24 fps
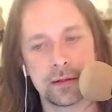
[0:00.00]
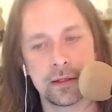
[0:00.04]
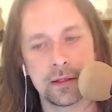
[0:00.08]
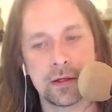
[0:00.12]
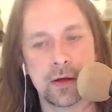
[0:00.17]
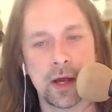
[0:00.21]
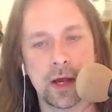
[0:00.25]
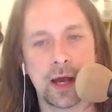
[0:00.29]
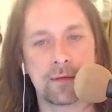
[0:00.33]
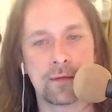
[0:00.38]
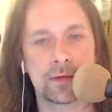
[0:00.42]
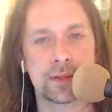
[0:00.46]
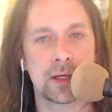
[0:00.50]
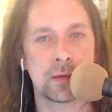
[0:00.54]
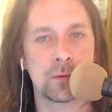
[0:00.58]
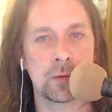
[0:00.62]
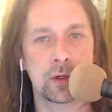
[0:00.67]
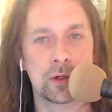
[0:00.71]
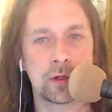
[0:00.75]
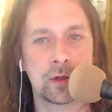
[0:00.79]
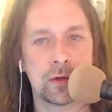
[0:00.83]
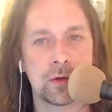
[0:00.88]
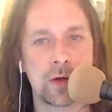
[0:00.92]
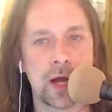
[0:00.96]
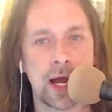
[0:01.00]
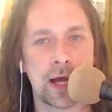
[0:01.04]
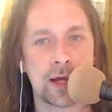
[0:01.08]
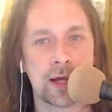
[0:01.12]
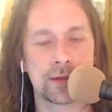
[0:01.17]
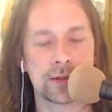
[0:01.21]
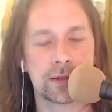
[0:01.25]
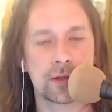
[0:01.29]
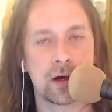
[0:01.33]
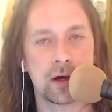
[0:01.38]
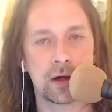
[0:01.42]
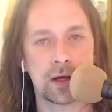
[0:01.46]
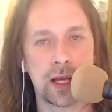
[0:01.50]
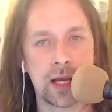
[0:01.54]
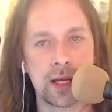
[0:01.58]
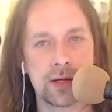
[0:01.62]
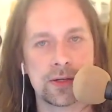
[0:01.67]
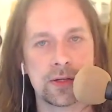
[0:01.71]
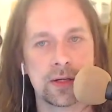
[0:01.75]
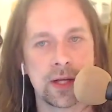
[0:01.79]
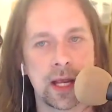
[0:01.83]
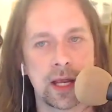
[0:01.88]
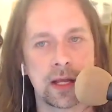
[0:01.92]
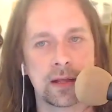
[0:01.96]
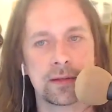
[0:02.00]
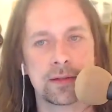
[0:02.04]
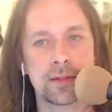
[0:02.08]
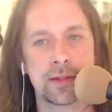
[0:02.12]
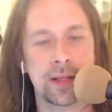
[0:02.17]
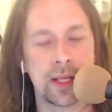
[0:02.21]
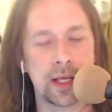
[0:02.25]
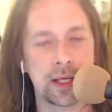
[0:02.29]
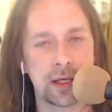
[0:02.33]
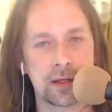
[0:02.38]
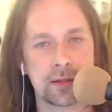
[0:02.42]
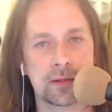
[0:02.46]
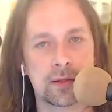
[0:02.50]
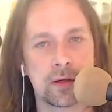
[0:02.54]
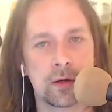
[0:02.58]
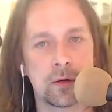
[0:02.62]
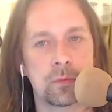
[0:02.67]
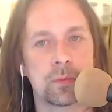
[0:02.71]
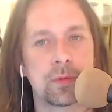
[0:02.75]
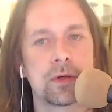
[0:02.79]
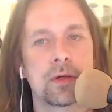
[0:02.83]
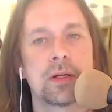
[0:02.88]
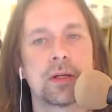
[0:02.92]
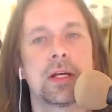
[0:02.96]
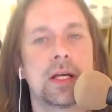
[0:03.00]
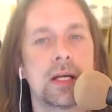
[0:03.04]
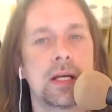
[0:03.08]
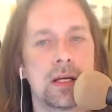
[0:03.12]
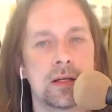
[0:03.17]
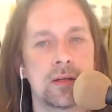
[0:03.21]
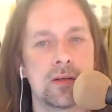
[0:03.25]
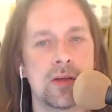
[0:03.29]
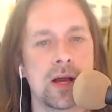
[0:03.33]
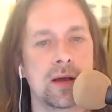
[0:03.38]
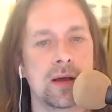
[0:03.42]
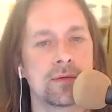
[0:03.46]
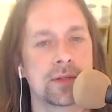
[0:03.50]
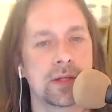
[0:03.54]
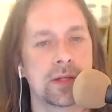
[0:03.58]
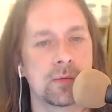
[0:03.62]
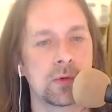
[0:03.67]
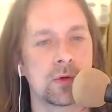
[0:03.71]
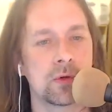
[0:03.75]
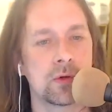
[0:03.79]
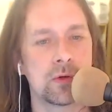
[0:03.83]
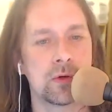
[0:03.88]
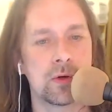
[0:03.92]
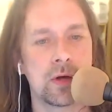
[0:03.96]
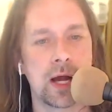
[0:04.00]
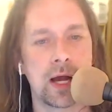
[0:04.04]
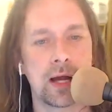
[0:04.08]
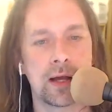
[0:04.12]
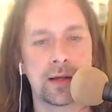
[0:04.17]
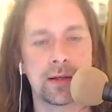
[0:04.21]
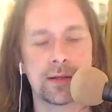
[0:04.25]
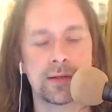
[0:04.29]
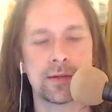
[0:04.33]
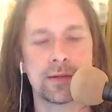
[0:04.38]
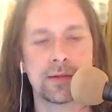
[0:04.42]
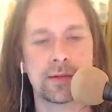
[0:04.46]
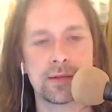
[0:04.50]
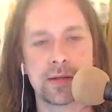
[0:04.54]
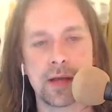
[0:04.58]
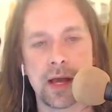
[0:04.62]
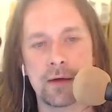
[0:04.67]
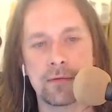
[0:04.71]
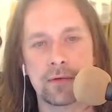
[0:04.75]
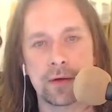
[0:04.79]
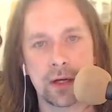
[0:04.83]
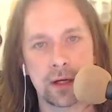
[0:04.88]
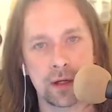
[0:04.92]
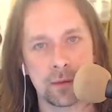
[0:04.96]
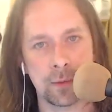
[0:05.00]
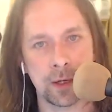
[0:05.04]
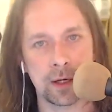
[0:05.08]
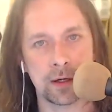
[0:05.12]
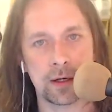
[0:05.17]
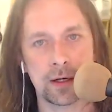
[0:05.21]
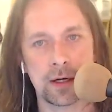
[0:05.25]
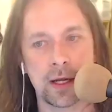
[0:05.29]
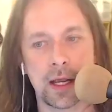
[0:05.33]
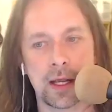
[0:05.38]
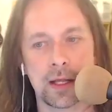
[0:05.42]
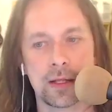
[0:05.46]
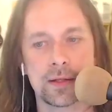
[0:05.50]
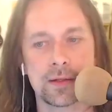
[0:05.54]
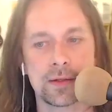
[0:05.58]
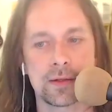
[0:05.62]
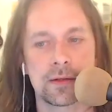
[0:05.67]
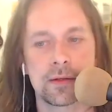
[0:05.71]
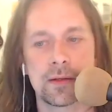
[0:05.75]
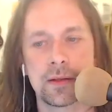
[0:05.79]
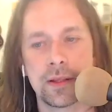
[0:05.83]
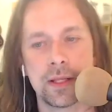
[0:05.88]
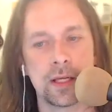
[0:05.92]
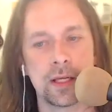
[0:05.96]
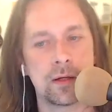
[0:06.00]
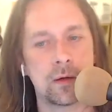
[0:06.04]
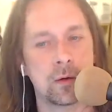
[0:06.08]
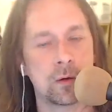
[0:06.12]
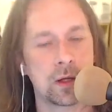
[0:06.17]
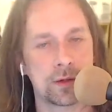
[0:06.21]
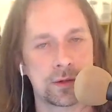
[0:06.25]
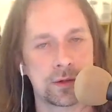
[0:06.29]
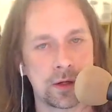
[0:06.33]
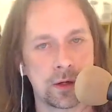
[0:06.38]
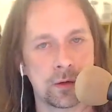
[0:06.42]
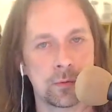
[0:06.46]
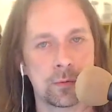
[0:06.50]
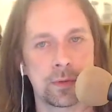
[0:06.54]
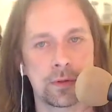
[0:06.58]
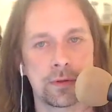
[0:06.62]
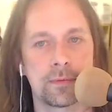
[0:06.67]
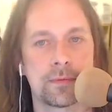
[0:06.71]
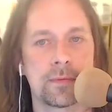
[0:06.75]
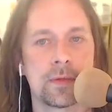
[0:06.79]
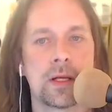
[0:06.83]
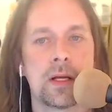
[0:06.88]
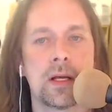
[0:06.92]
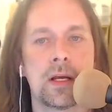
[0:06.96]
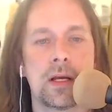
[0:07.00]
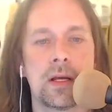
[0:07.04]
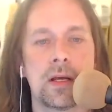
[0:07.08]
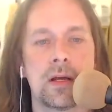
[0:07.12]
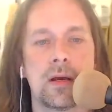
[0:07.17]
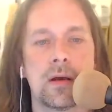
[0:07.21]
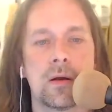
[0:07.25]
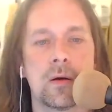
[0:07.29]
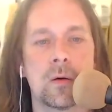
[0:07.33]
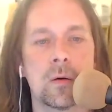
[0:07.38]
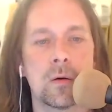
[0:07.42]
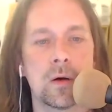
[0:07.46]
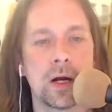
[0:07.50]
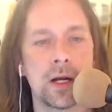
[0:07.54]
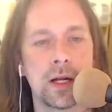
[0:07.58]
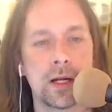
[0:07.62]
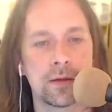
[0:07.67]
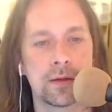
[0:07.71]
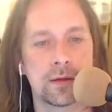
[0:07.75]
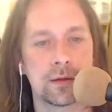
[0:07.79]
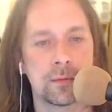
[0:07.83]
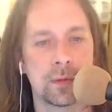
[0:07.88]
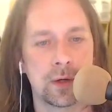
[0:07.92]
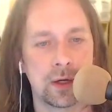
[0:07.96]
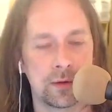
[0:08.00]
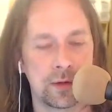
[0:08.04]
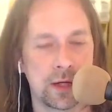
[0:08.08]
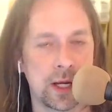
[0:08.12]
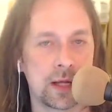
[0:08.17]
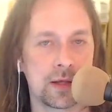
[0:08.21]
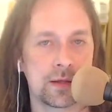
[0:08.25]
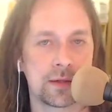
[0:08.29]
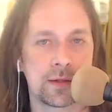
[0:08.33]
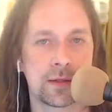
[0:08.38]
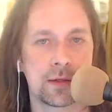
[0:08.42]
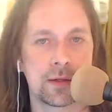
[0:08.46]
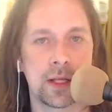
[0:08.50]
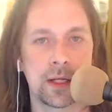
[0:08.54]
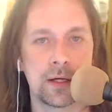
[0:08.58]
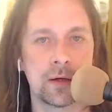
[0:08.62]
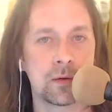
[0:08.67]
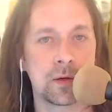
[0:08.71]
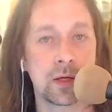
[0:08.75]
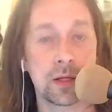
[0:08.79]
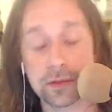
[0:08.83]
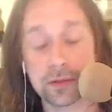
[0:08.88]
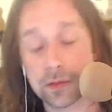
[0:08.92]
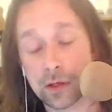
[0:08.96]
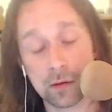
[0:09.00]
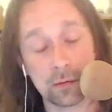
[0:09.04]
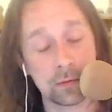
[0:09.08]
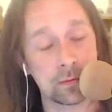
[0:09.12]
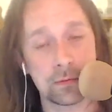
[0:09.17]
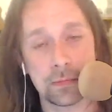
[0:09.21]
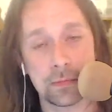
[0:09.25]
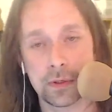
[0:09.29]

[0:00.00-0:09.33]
you have someone who has caucasian hands they get soap you have someone who has african american hands they don't get soap or any other brown hands they don't get soap